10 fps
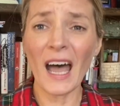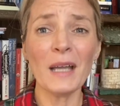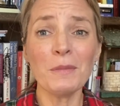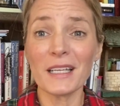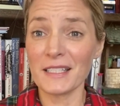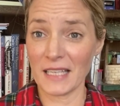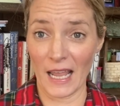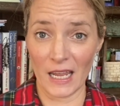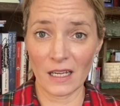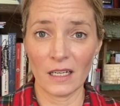I'm not
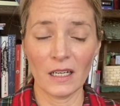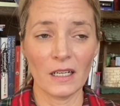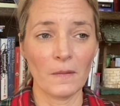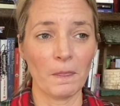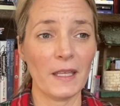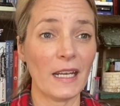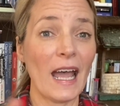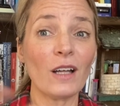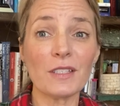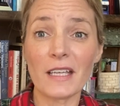saying that
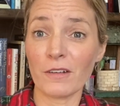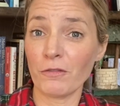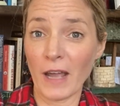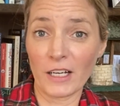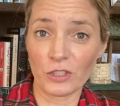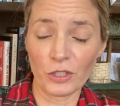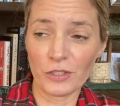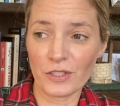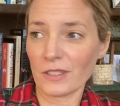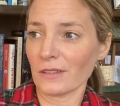outside
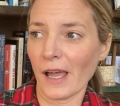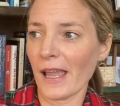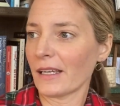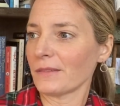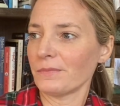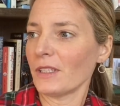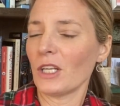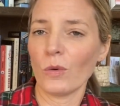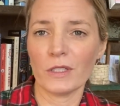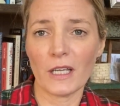factors like, a
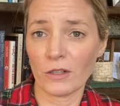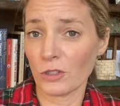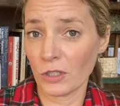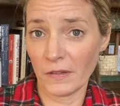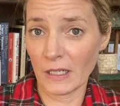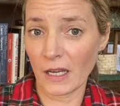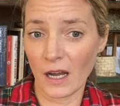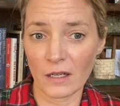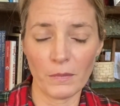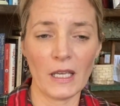downturn in the
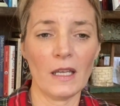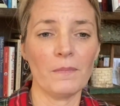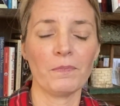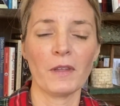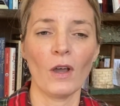economy,